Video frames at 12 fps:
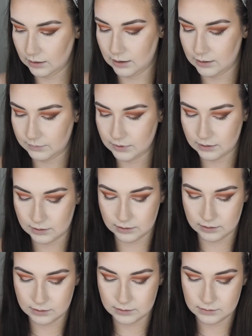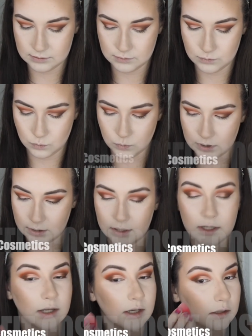then I'm going to work
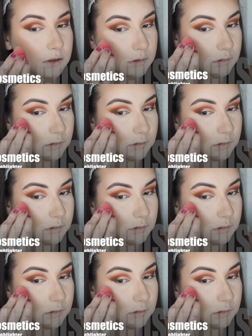it in.